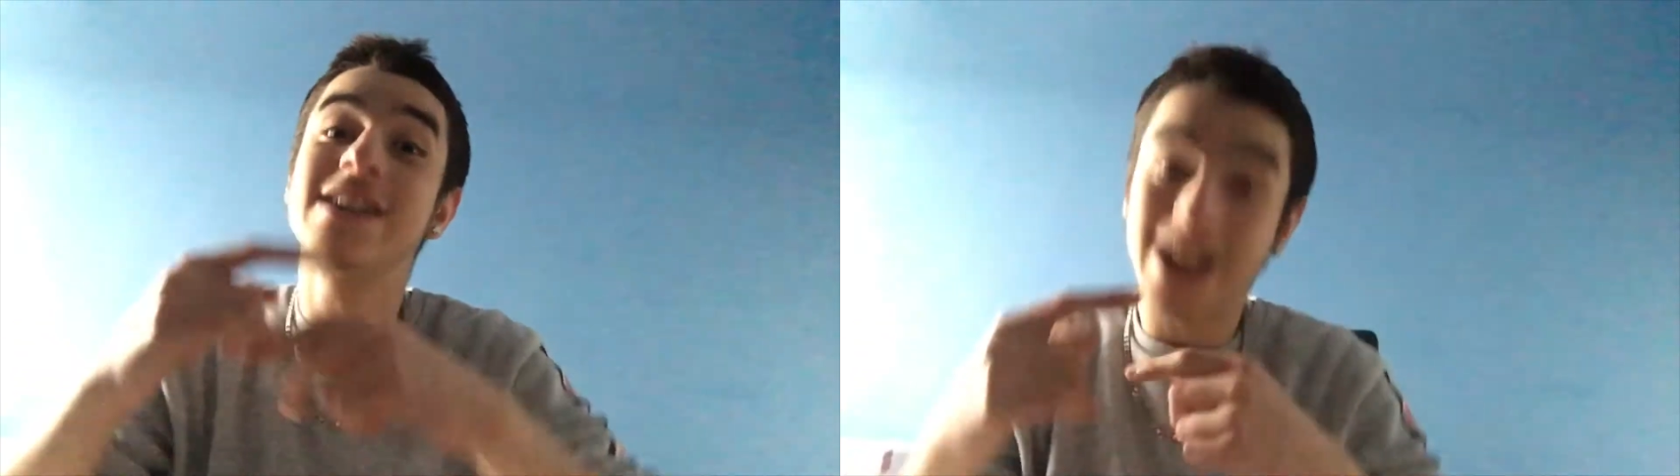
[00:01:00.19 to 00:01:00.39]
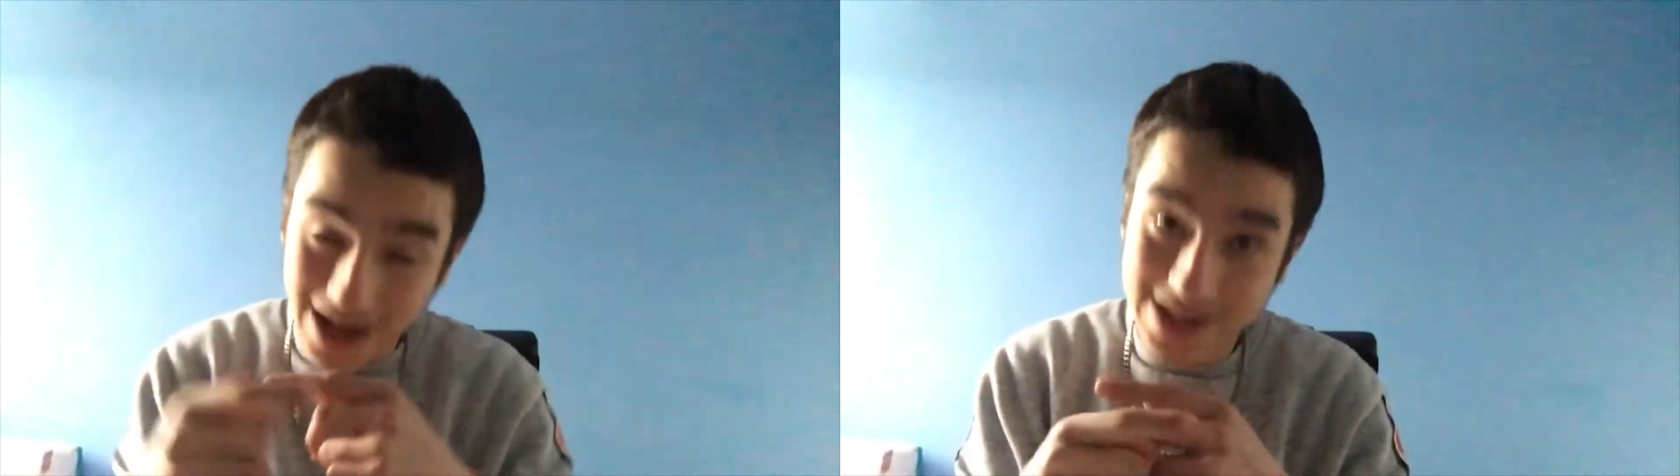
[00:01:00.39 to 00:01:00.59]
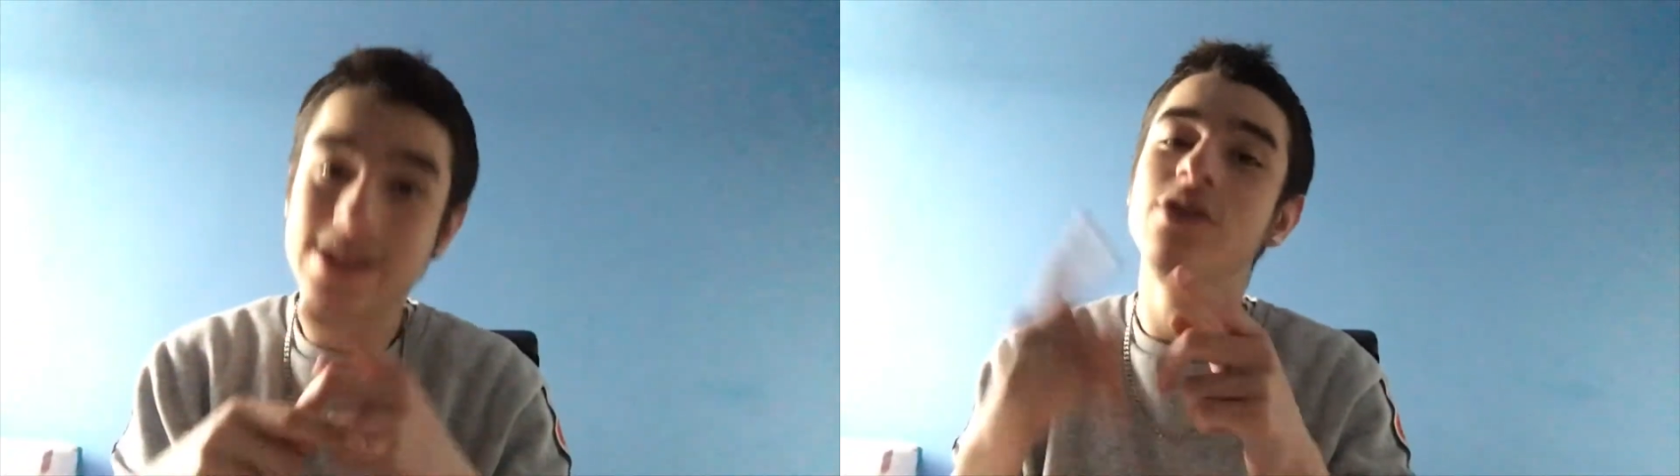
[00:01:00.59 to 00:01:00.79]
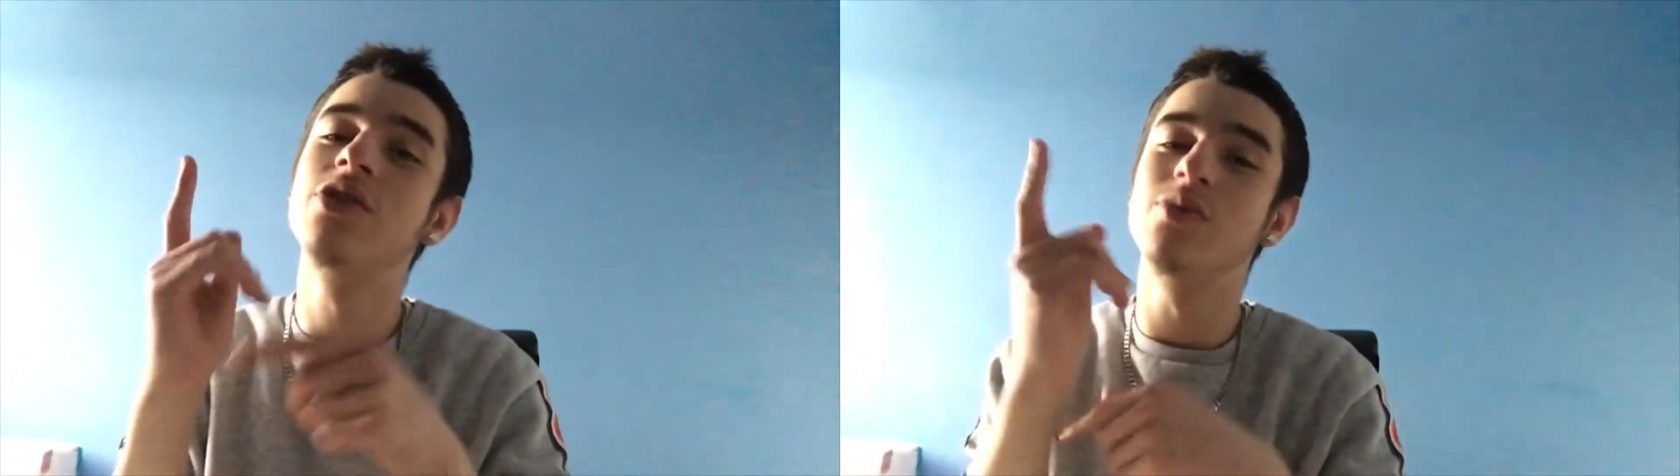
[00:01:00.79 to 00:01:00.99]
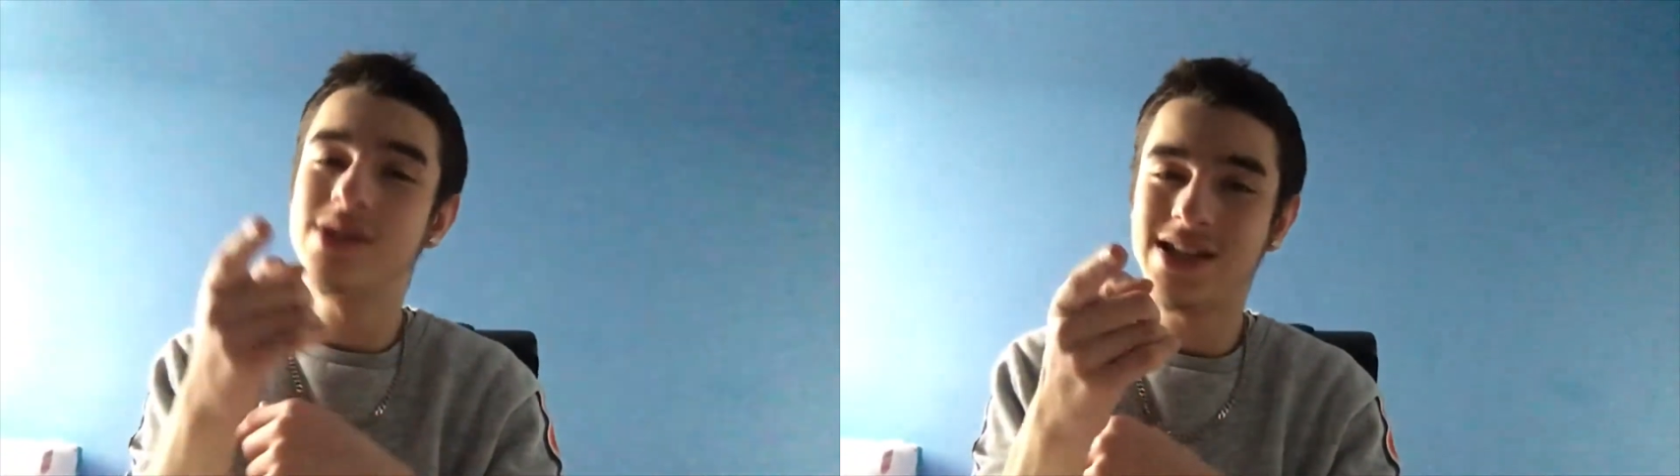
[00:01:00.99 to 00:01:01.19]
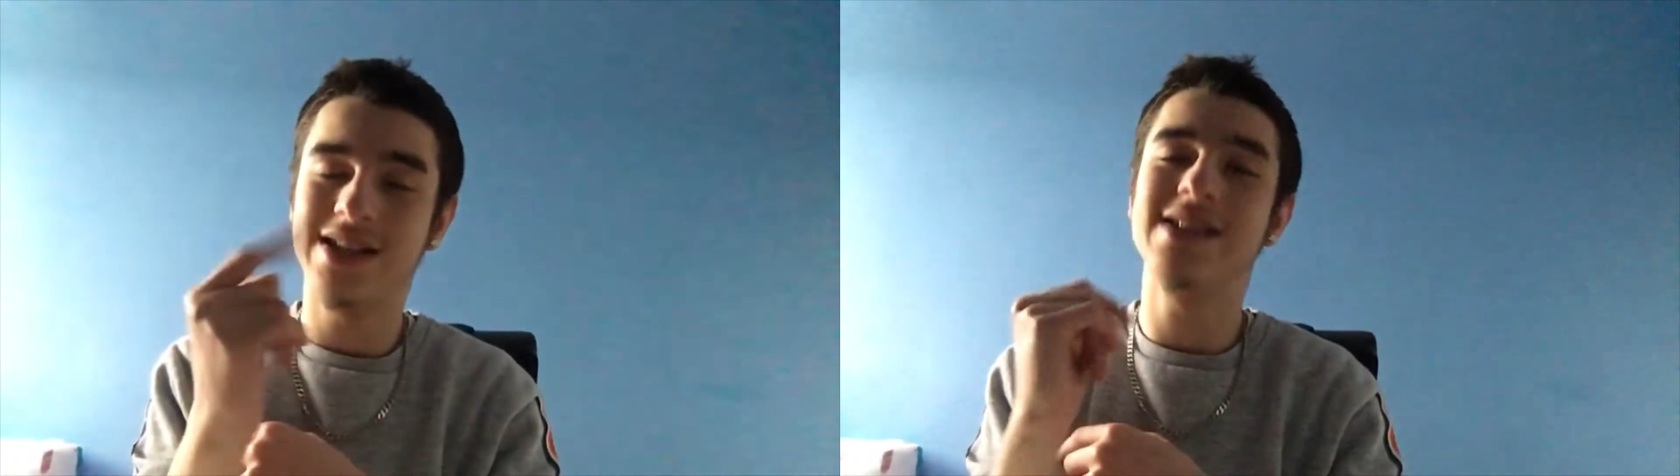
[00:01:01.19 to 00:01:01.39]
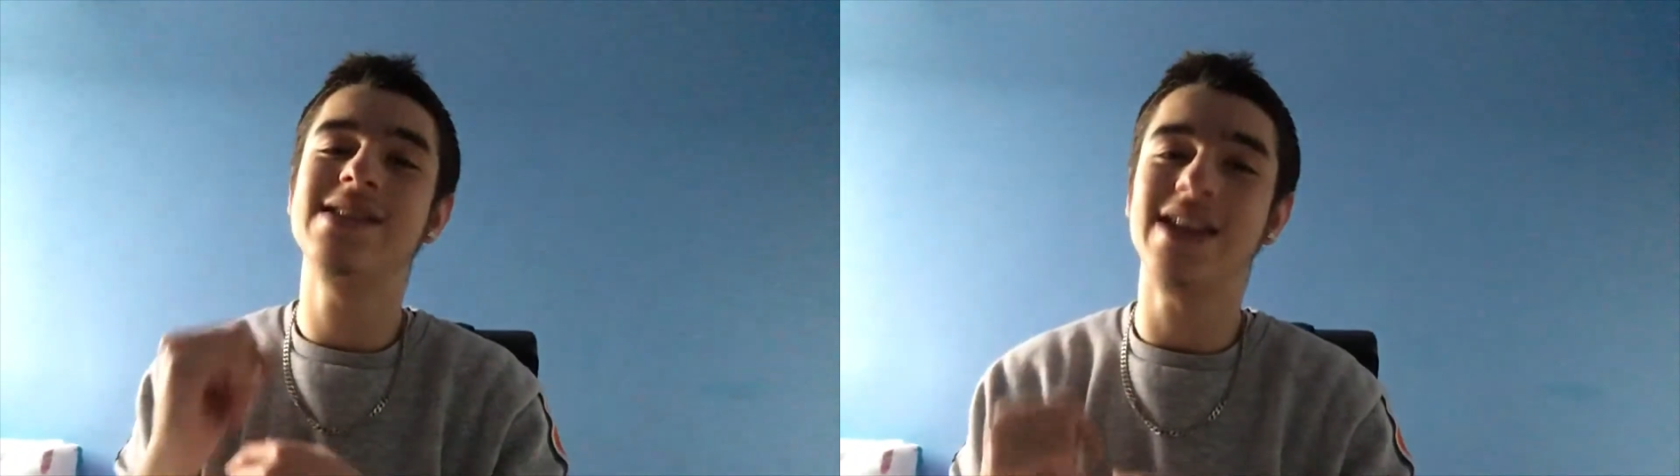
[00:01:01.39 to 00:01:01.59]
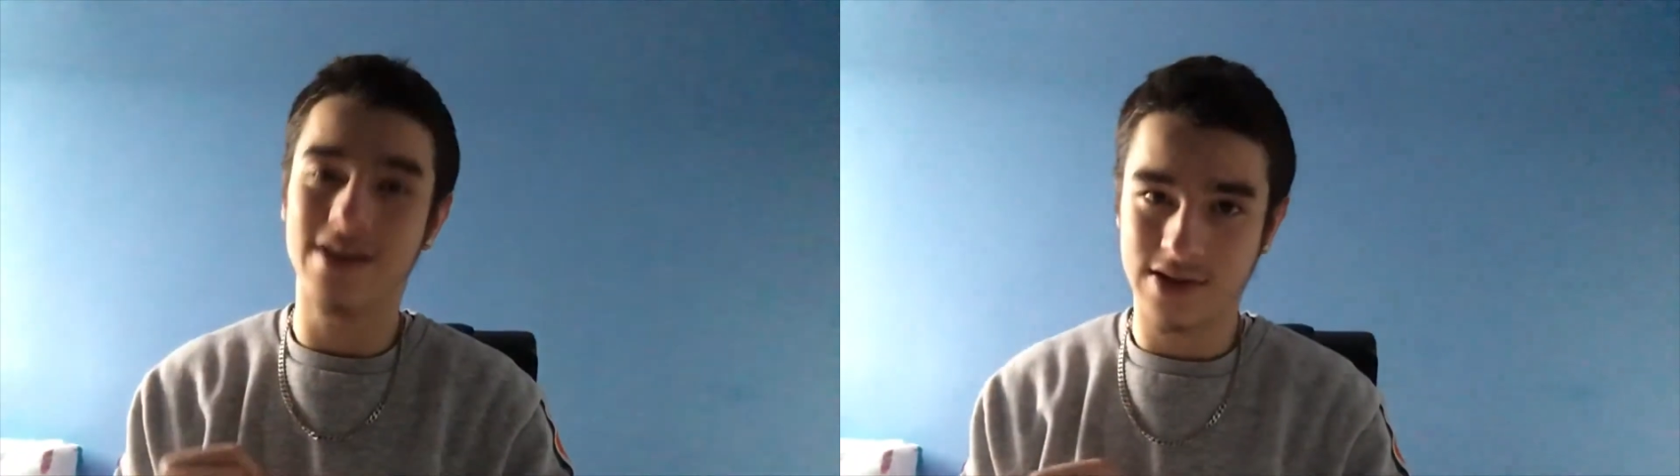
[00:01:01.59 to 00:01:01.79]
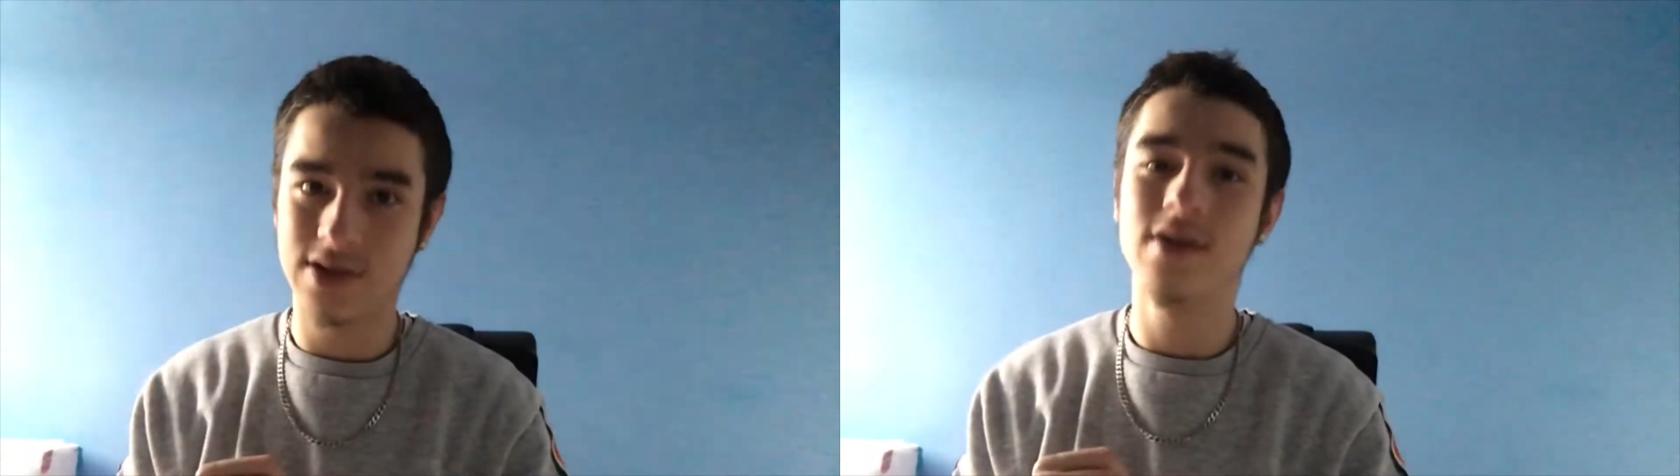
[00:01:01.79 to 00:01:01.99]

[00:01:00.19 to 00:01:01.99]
Guys, you will see in the skit